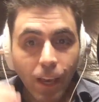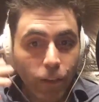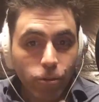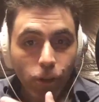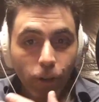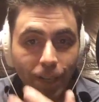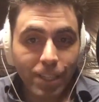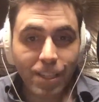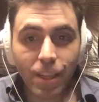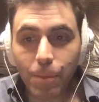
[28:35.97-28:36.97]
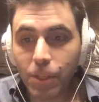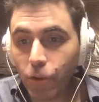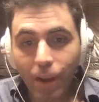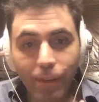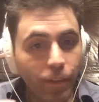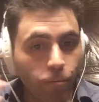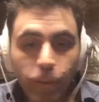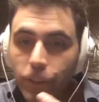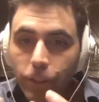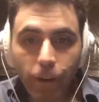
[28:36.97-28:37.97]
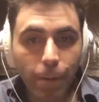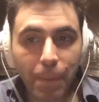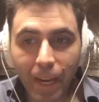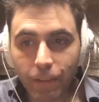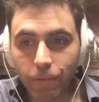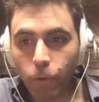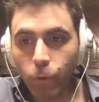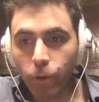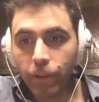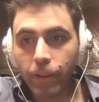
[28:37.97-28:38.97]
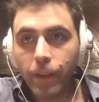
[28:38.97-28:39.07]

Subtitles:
you're talking to them and you're having a really great back and forth.